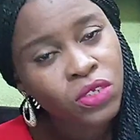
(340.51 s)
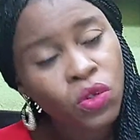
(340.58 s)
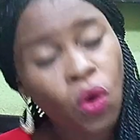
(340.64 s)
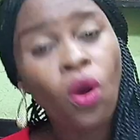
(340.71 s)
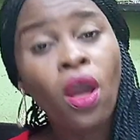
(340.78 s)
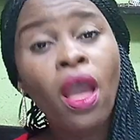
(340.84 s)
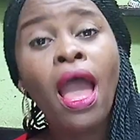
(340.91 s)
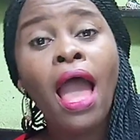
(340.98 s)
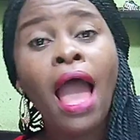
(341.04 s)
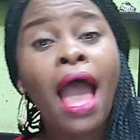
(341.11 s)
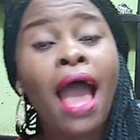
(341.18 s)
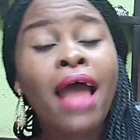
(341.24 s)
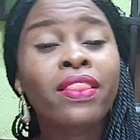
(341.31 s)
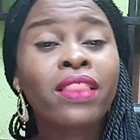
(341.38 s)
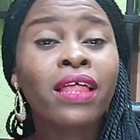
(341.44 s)
So
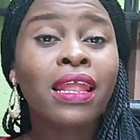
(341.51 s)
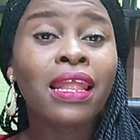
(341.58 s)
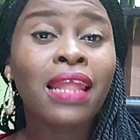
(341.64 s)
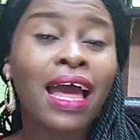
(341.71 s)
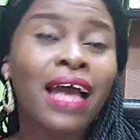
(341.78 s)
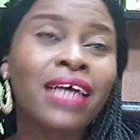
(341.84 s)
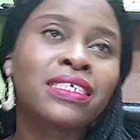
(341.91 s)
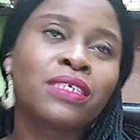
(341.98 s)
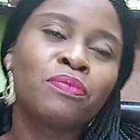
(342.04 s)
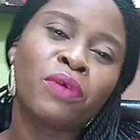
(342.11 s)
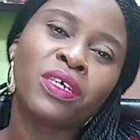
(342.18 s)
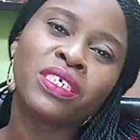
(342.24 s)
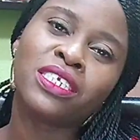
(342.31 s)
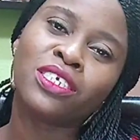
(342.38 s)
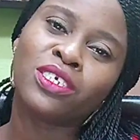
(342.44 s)
the last
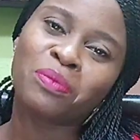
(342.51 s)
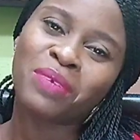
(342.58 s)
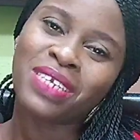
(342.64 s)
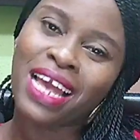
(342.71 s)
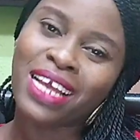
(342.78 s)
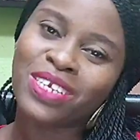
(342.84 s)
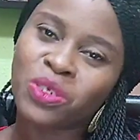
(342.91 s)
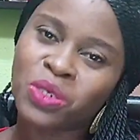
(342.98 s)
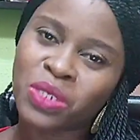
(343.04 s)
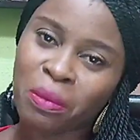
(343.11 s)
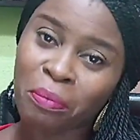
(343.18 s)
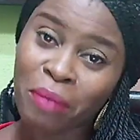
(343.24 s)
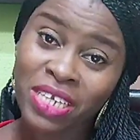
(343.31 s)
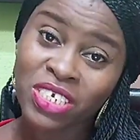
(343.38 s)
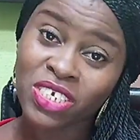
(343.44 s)
person is somebody I just
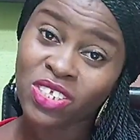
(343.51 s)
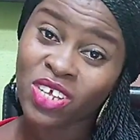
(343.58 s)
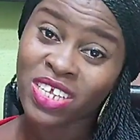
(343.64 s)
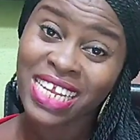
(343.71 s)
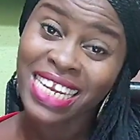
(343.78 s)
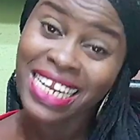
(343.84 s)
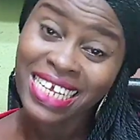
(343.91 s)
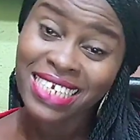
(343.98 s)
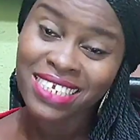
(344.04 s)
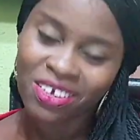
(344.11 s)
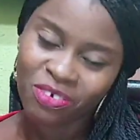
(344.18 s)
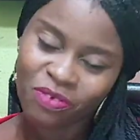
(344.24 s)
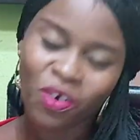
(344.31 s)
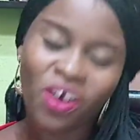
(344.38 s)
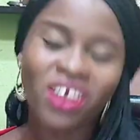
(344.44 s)
mentioned, not the least,
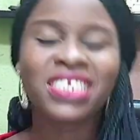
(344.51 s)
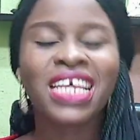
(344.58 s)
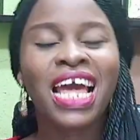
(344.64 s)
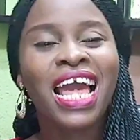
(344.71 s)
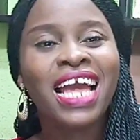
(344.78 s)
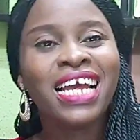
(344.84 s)
of course.